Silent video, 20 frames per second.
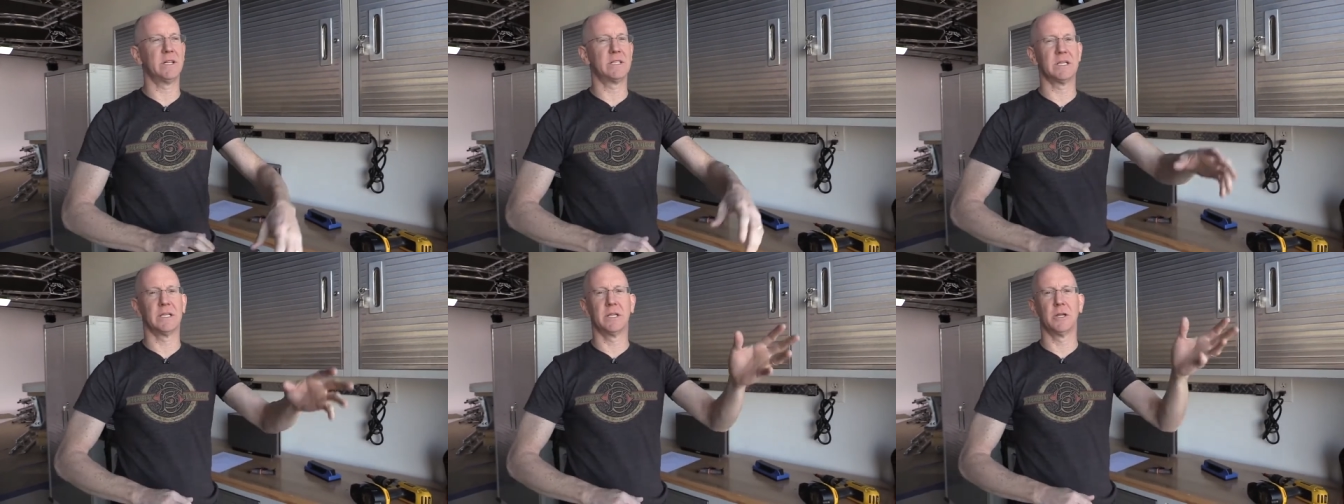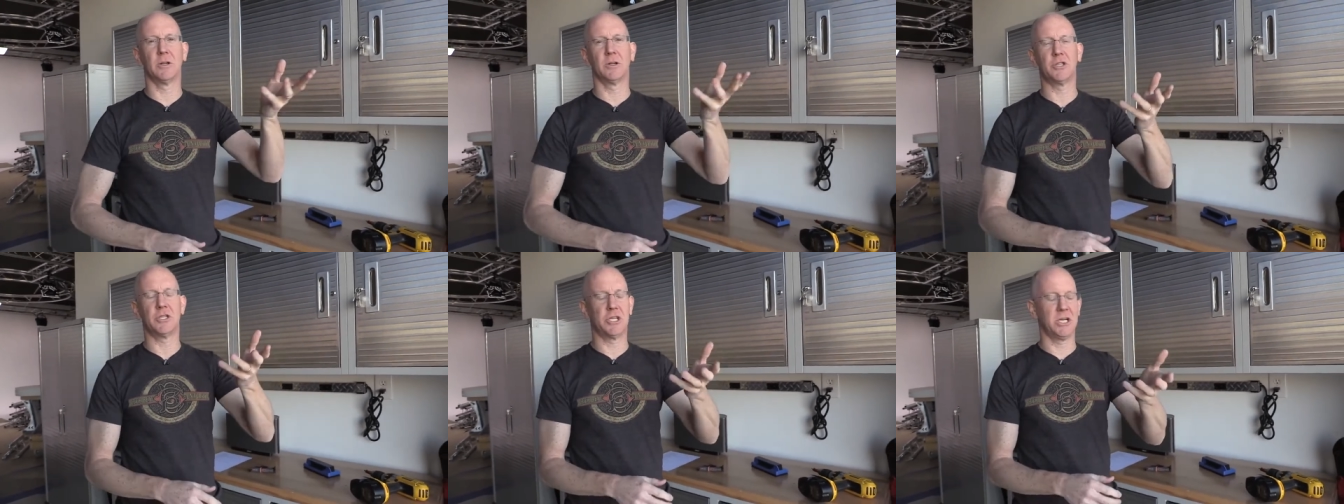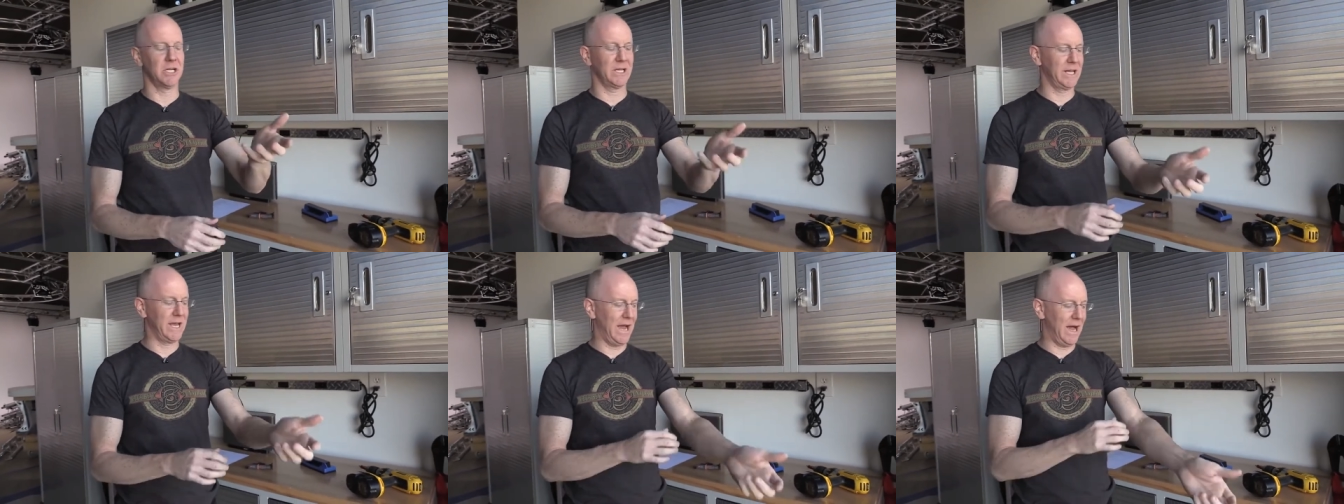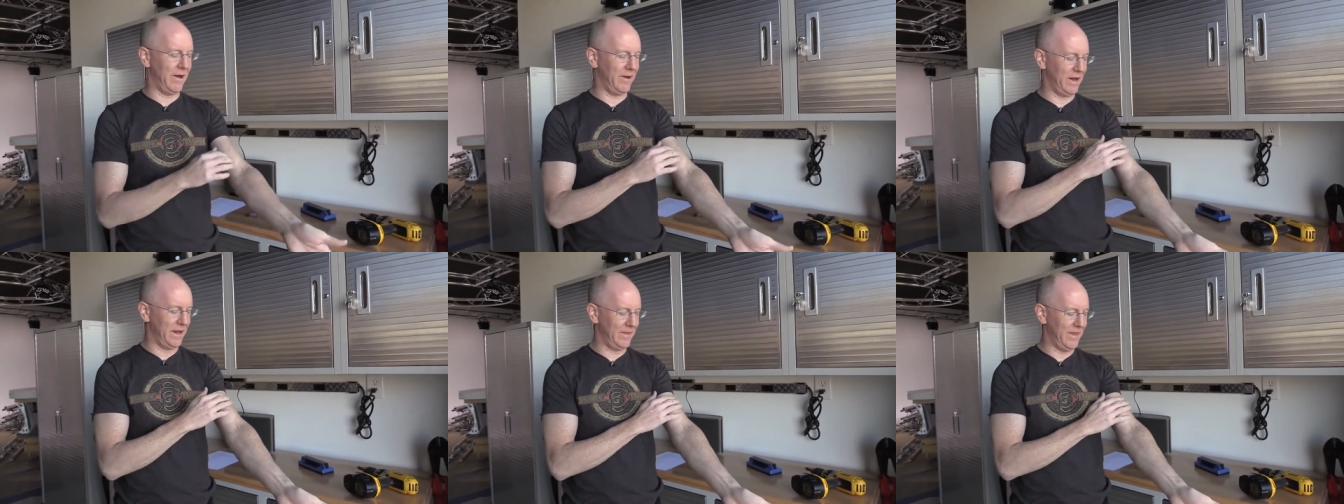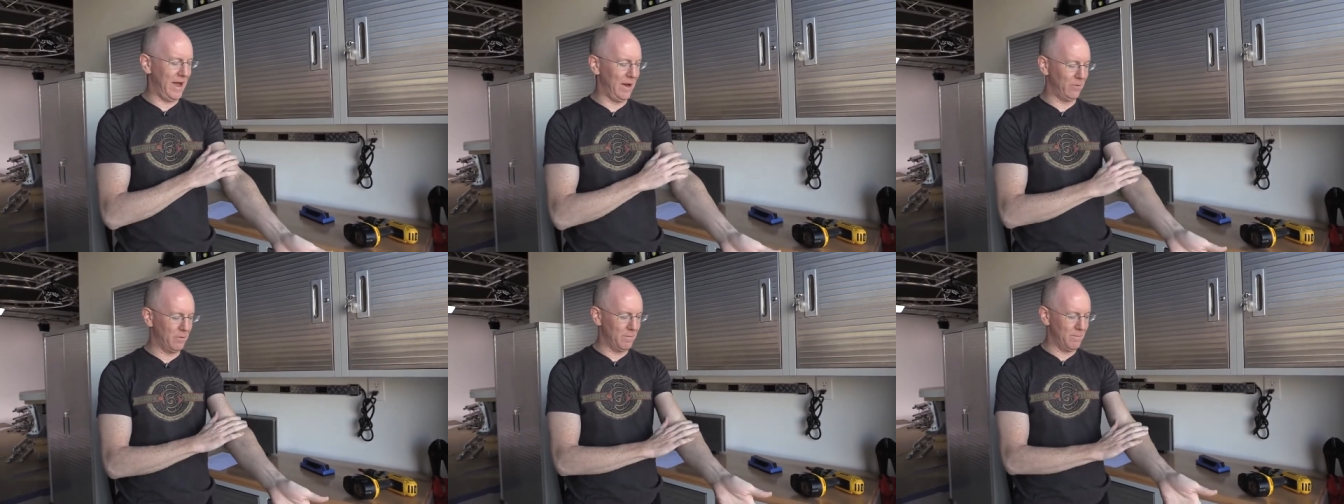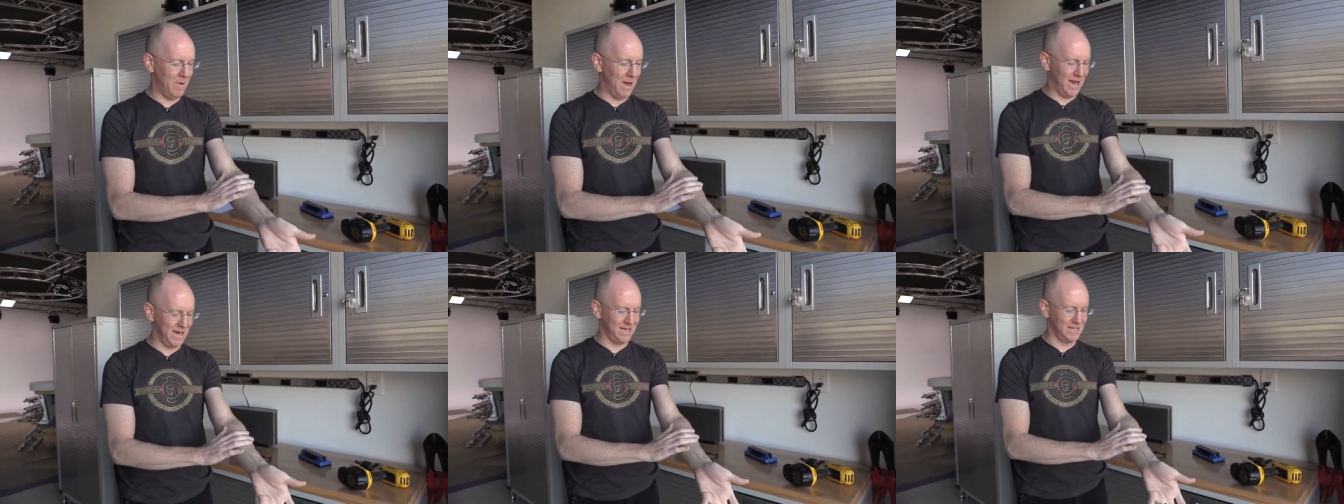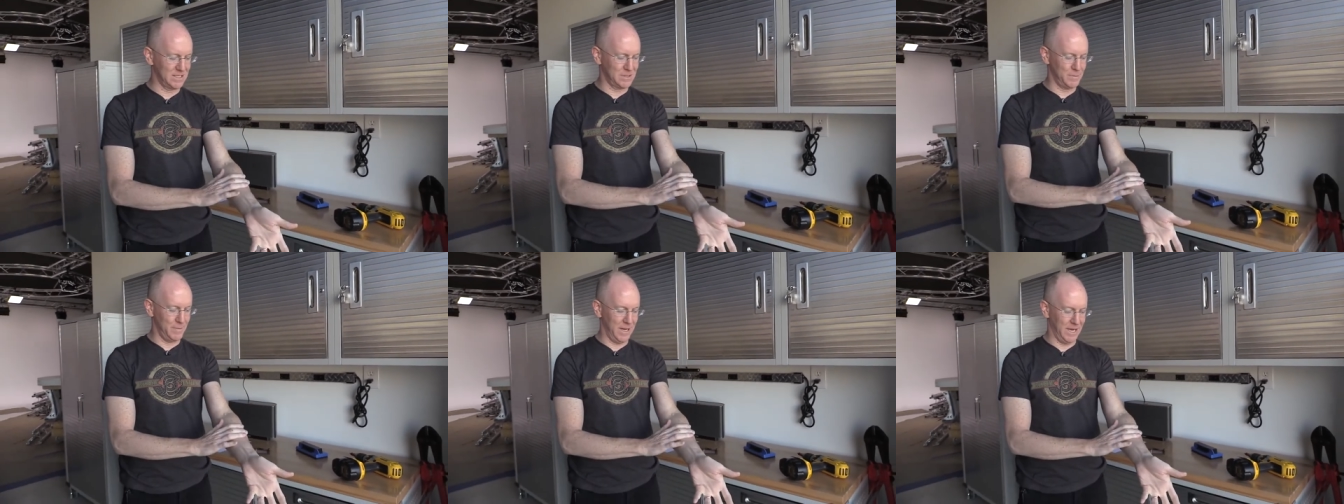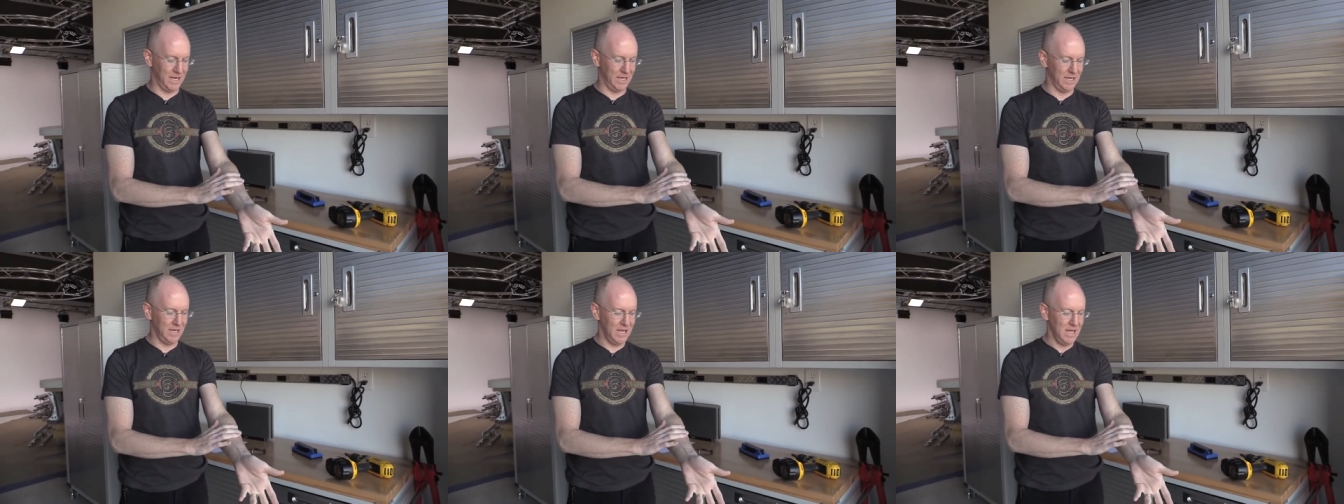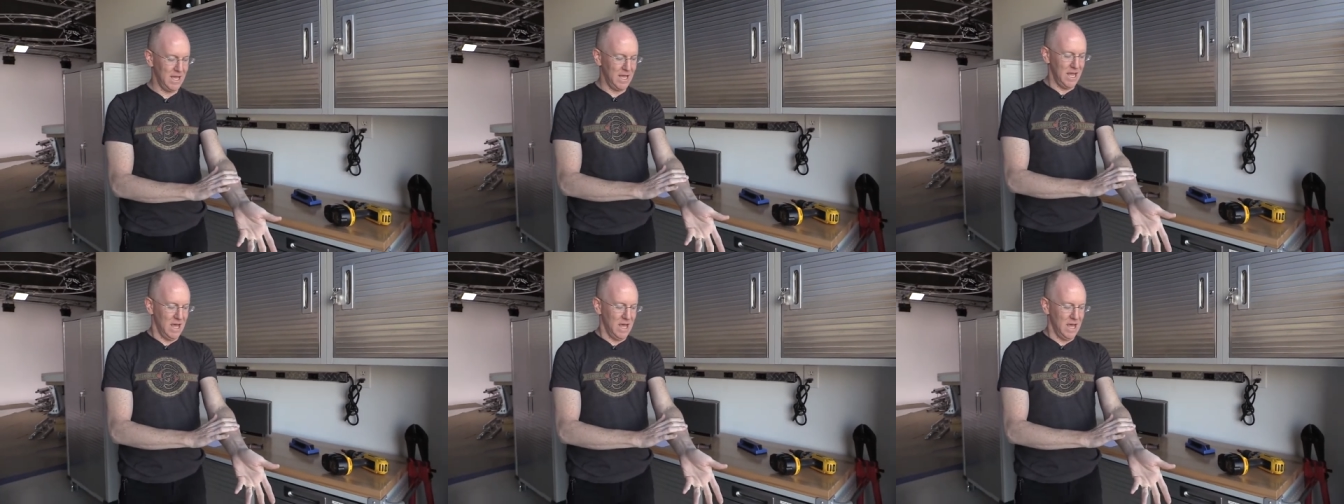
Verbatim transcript: it's a little chilly out, and that reminds me